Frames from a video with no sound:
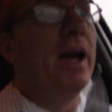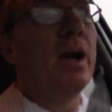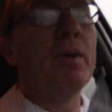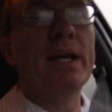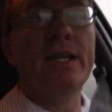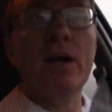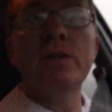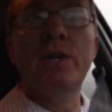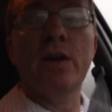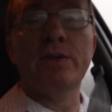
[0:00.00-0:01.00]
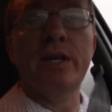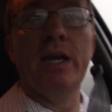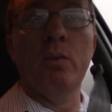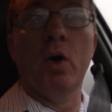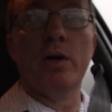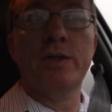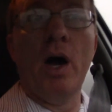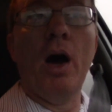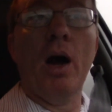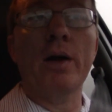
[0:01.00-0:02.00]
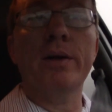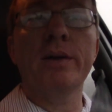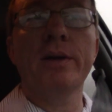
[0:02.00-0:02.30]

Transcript: That right there tells you he works hard.